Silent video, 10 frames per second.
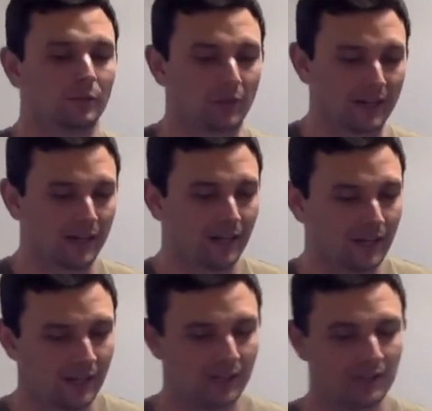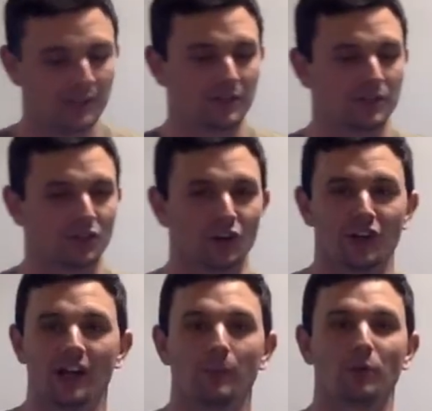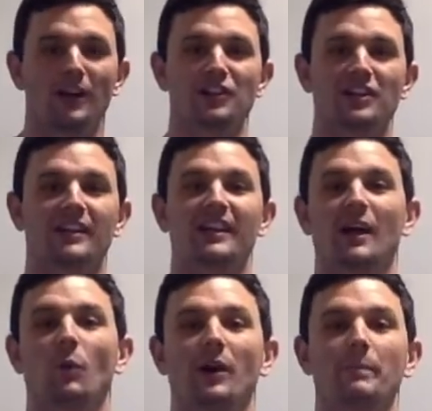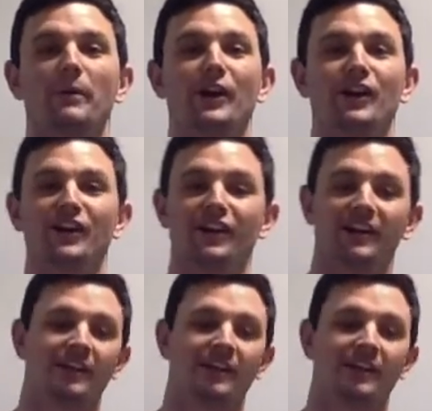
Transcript: Ready? Turn it up, Reggie. I want to burn.